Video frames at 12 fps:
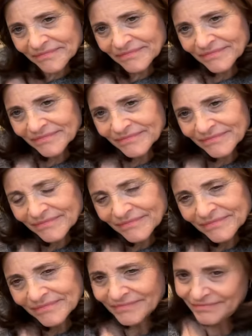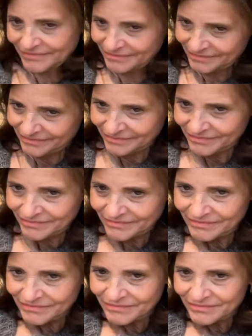
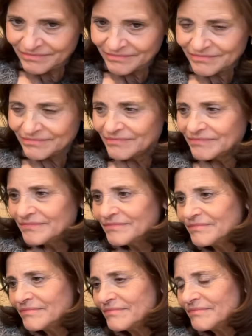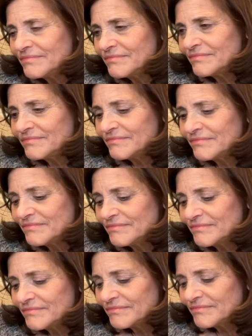
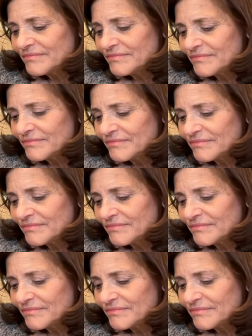[no speech]